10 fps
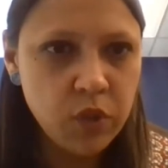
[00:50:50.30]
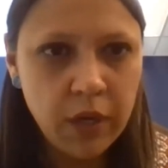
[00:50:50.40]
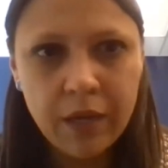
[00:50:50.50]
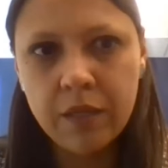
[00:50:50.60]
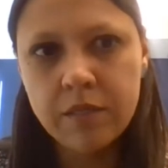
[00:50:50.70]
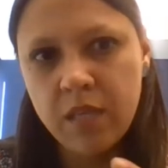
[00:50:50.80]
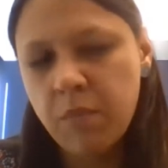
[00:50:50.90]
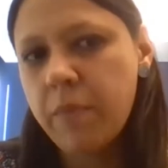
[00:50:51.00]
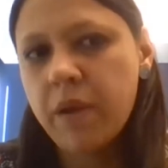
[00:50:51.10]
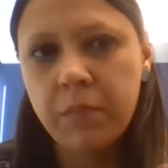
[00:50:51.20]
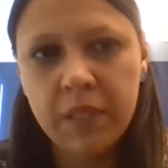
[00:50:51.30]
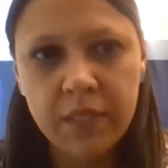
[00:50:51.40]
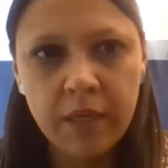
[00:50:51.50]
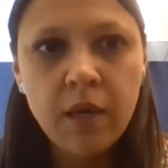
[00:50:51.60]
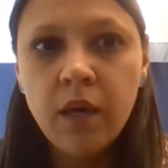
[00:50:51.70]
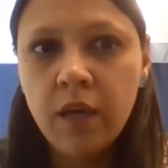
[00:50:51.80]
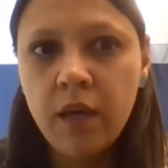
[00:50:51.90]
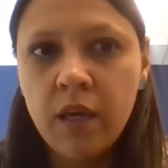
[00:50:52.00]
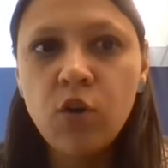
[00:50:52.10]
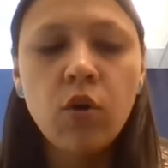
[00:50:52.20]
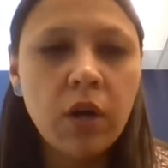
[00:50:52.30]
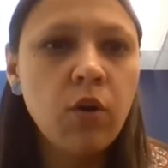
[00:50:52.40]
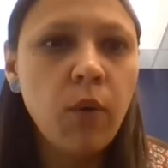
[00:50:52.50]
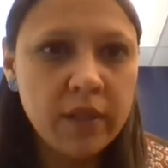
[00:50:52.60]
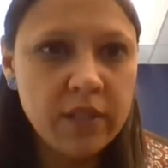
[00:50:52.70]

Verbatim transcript: They have no stability,